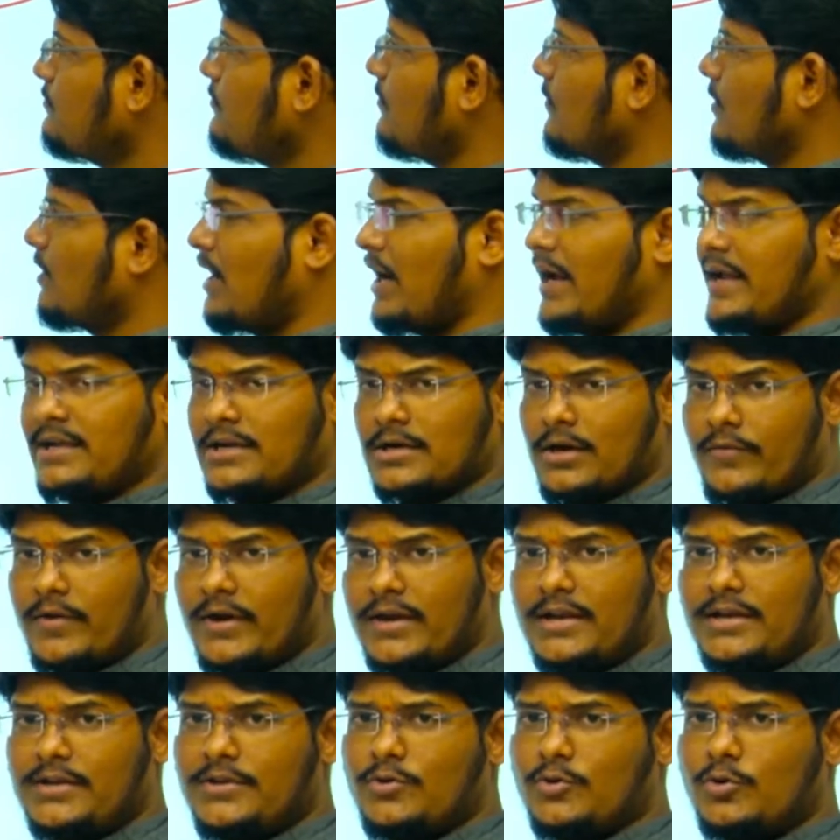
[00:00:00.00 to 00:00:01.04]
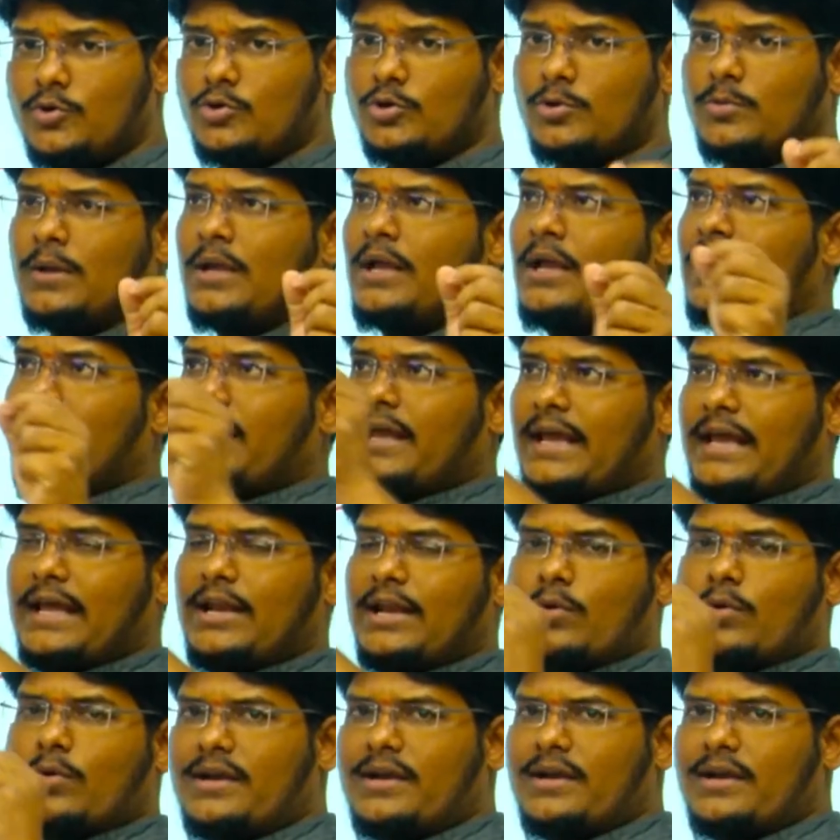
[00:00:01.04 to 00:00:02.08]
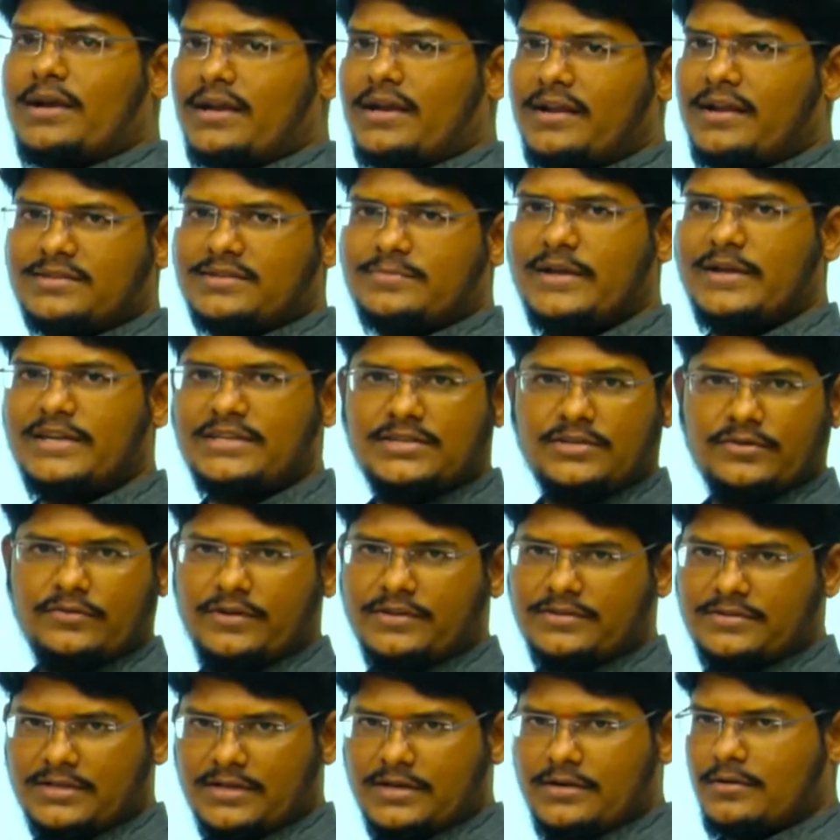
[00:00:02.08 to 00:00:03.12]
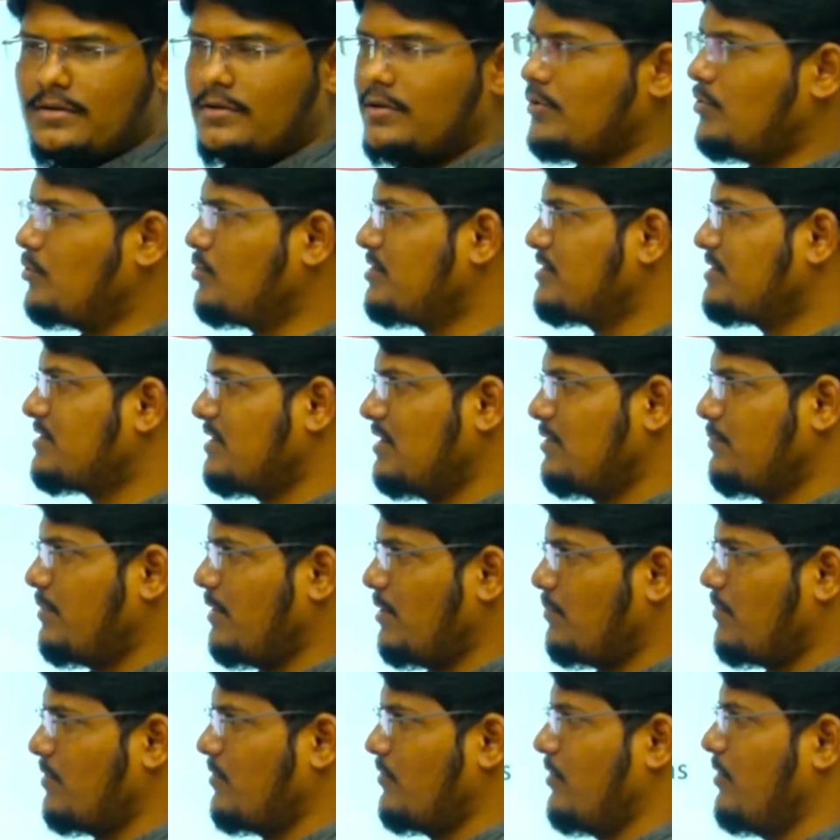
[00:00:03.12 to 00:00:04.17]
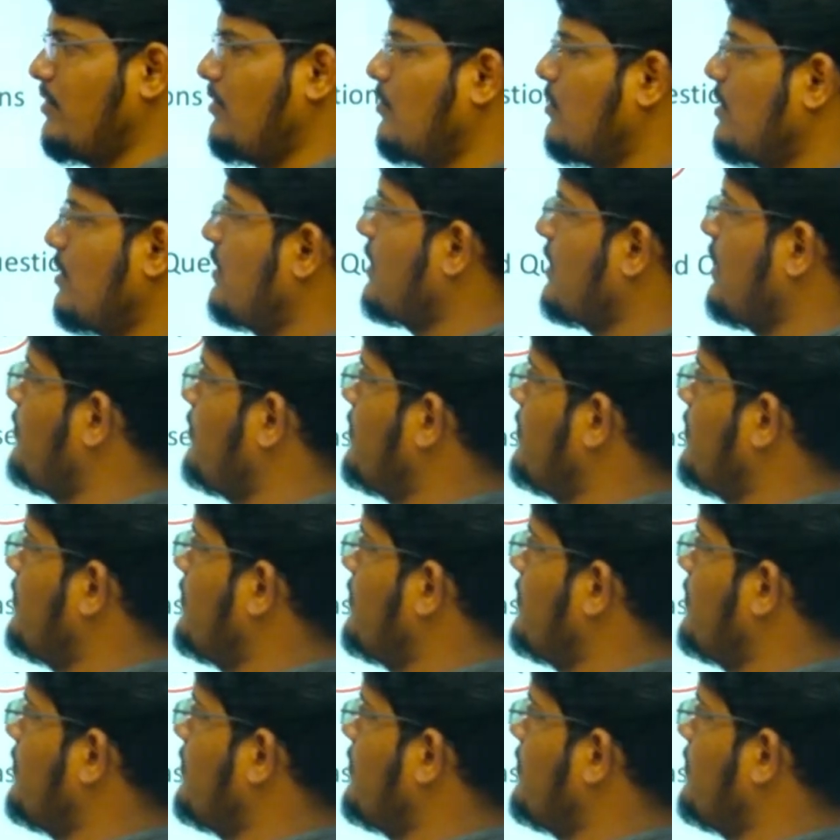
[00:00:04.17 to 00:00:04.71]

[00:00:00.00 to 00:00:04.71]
I covered in YouTube. Air quality index by Shiva sir, UGC NET paper. You can type